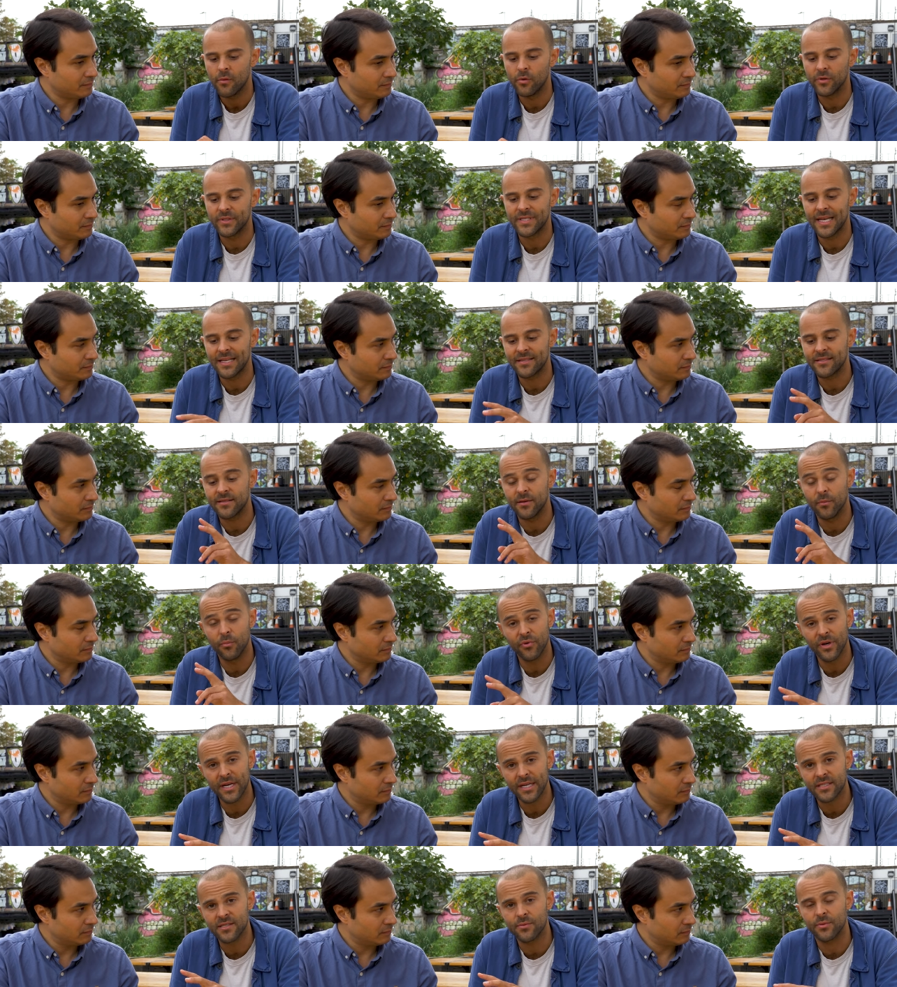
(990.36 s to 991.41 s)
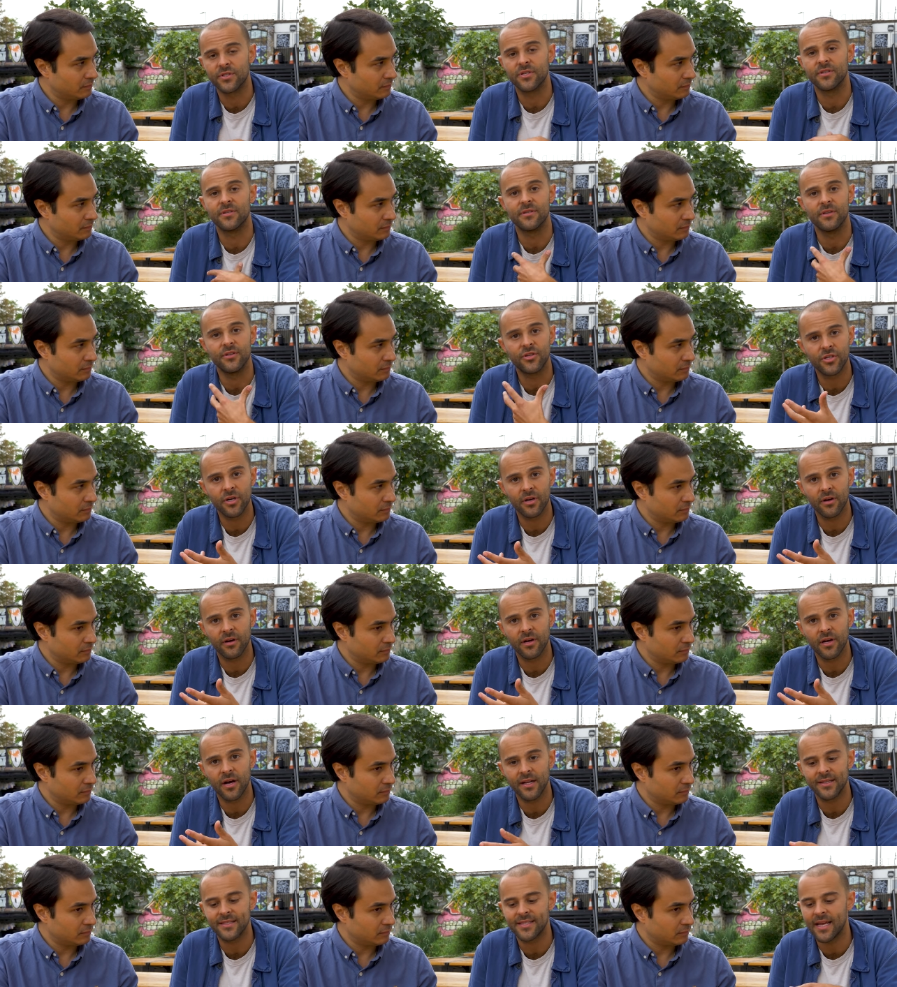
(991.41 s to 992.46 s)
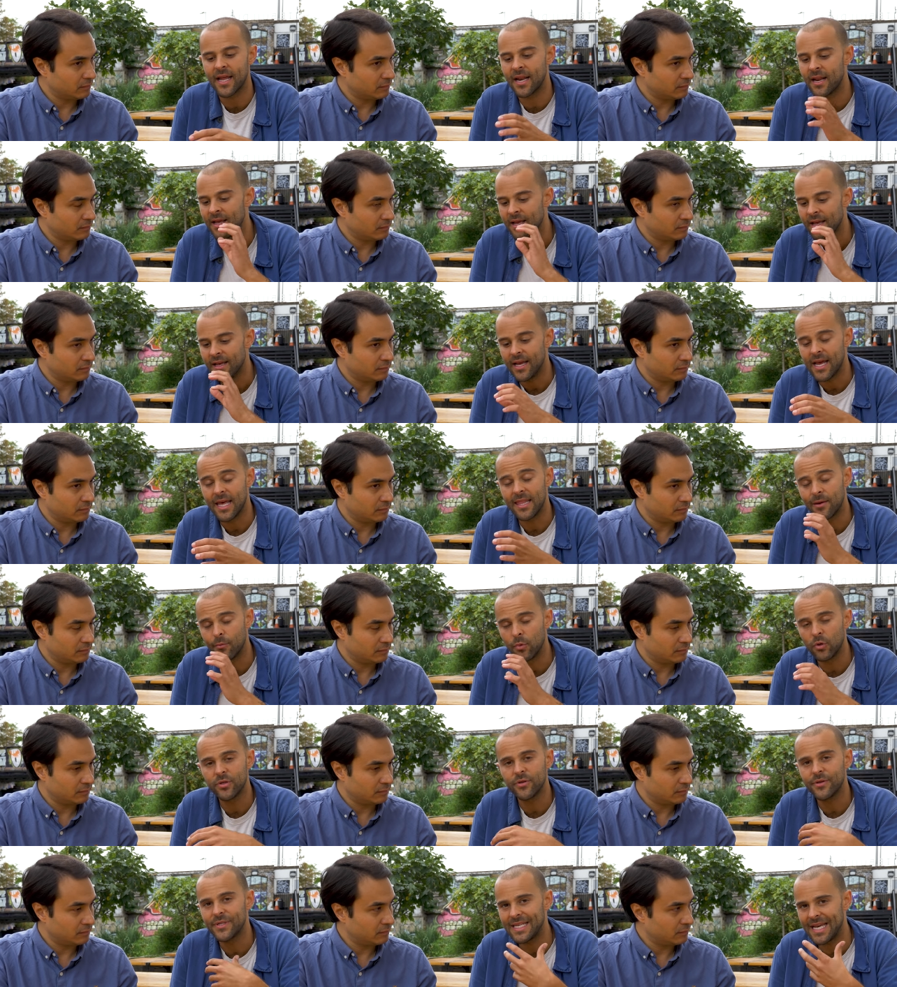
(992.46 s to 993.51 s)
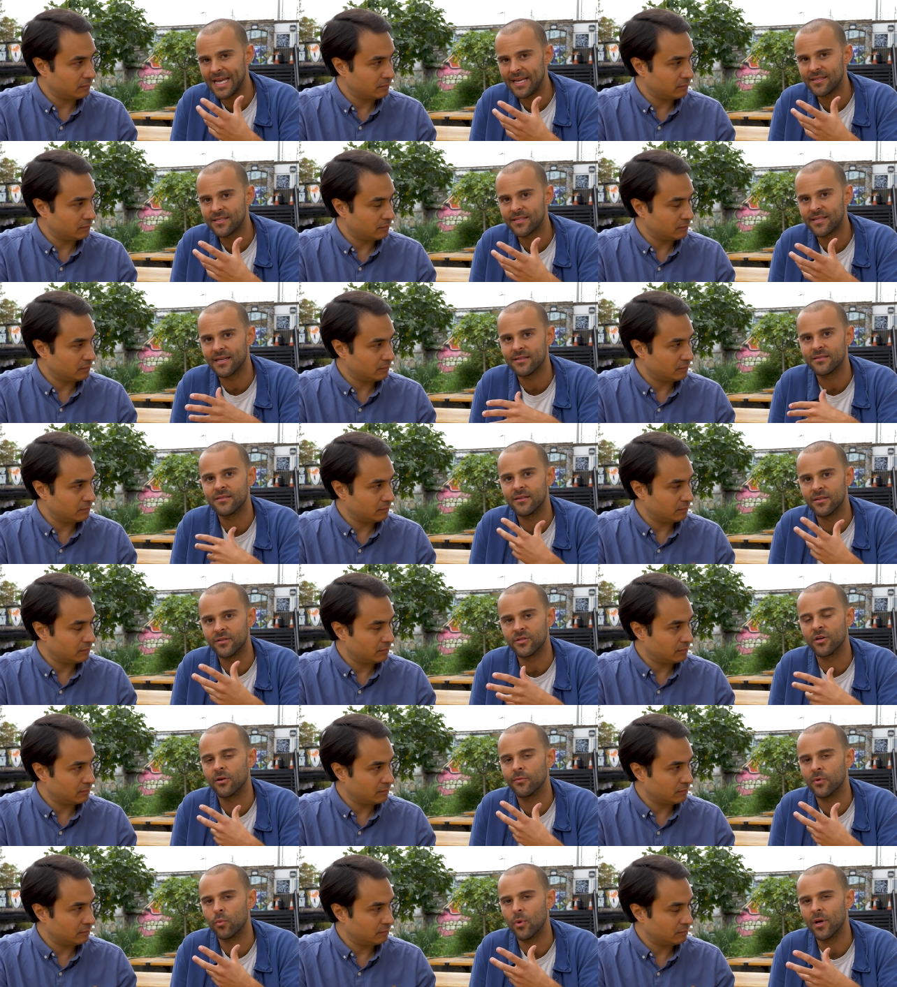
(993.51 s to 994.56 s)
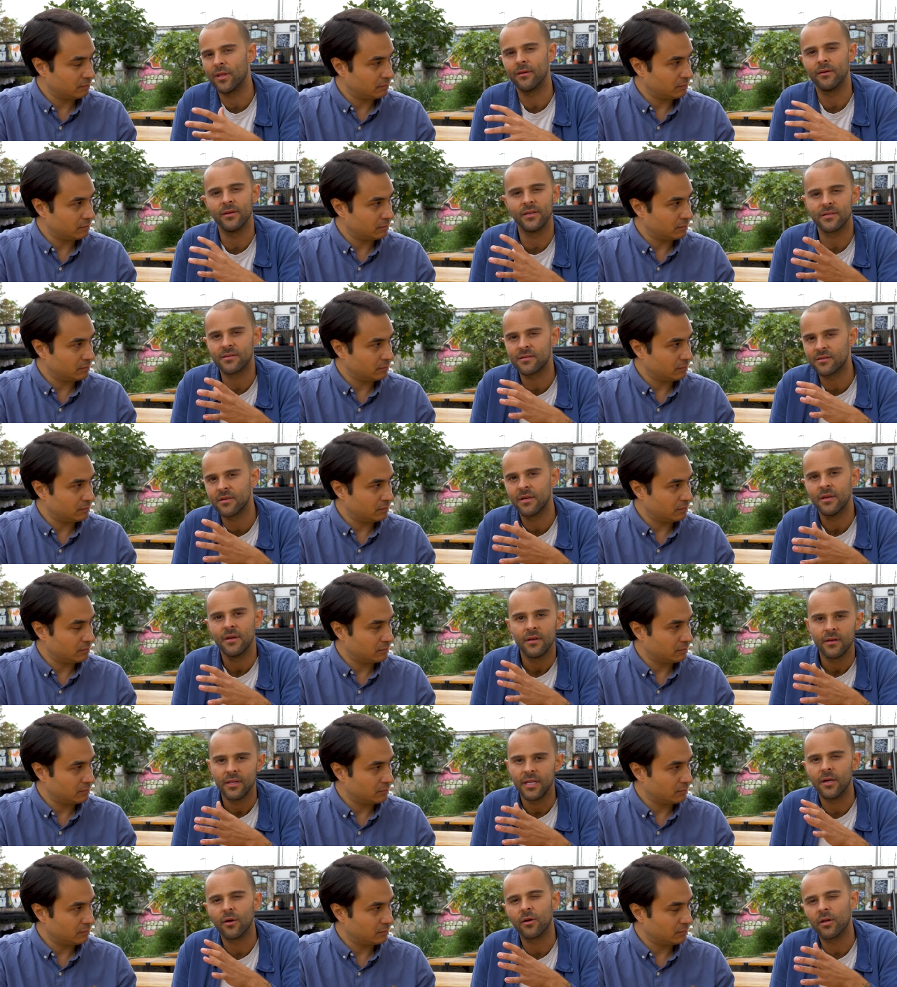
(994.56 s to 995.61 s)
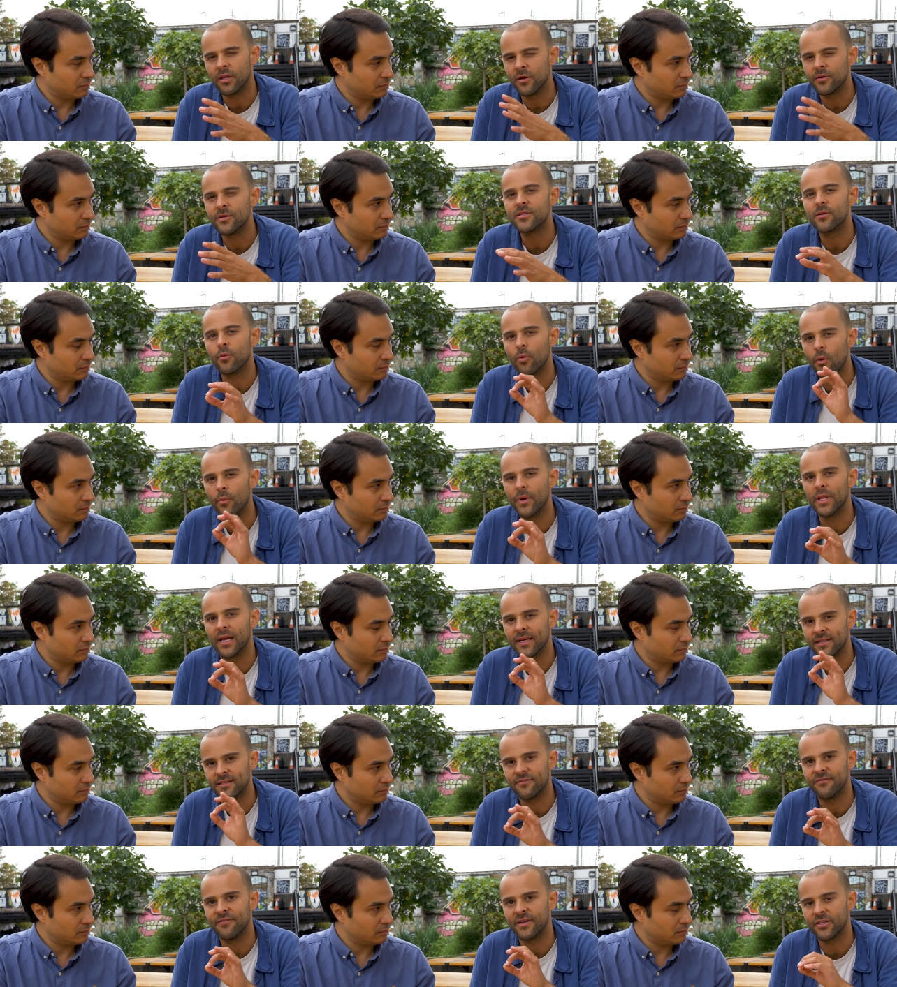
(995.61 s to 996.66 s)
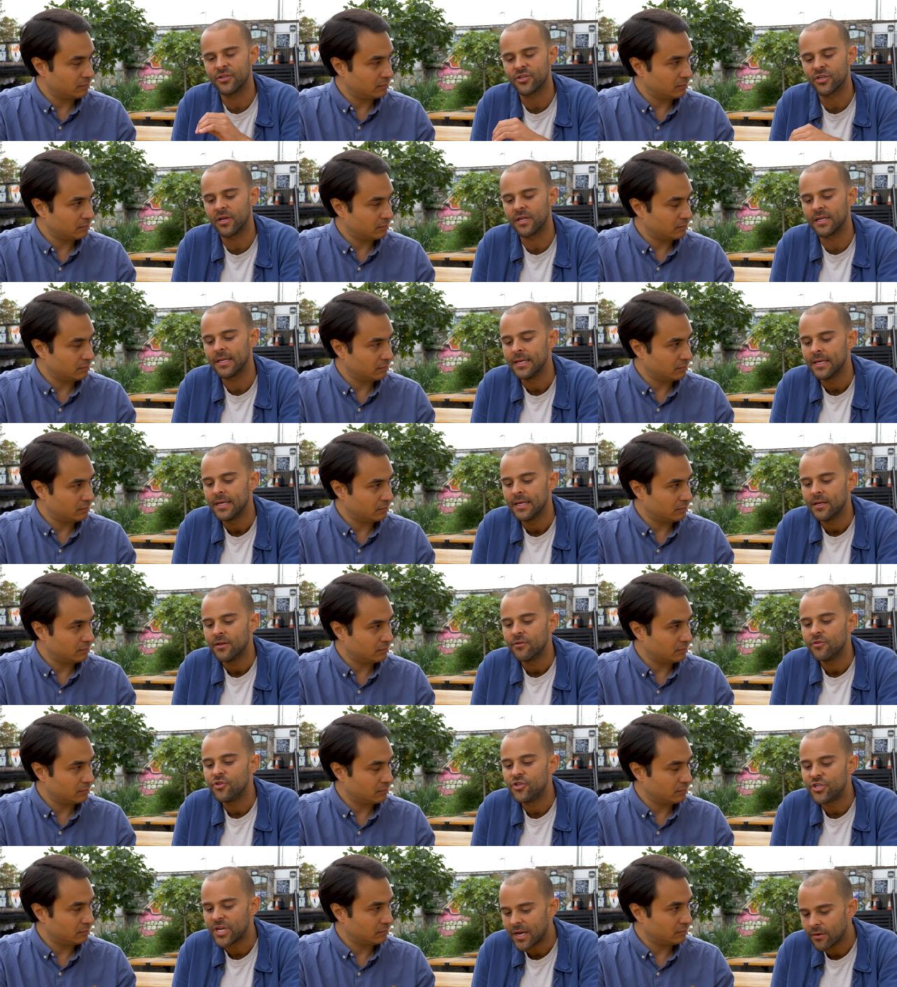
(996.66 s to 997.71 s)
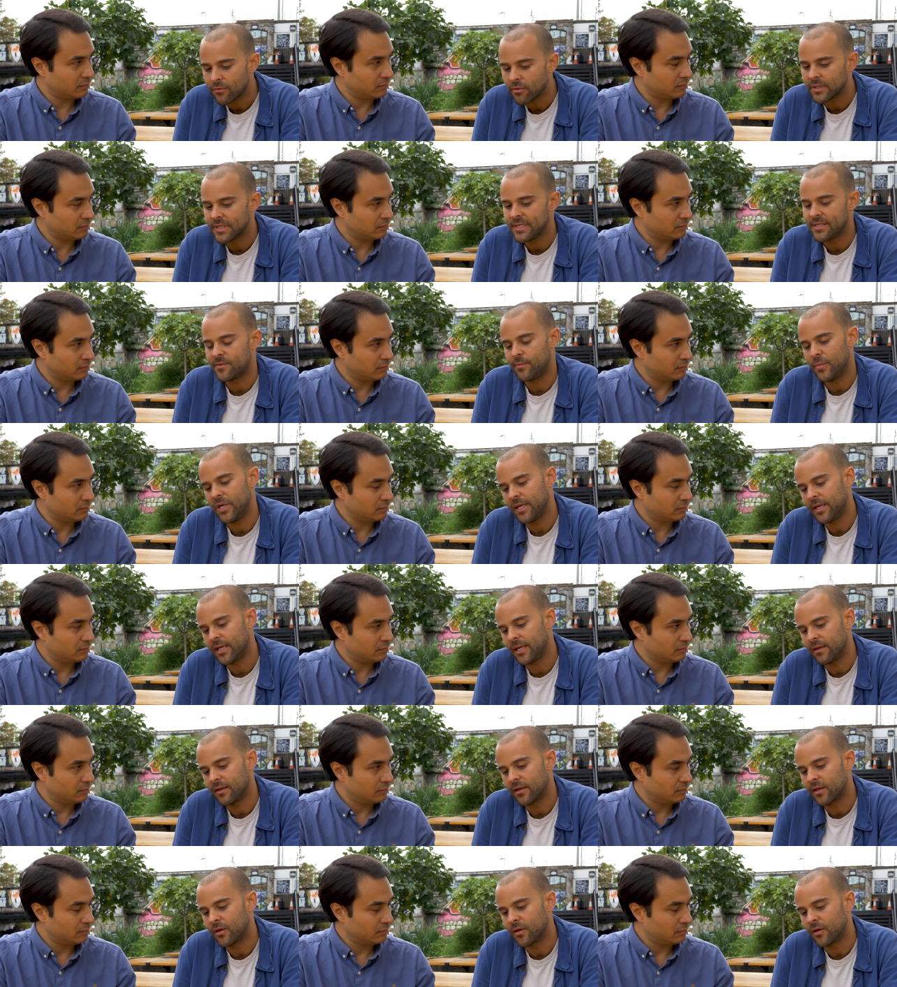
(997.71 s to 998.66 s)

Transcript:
Speaker 1: We'll test the Brix, which is the sugar content, and then we'll do a taste test to determine whether it's you know close to what we'd like to finish on generally speaking,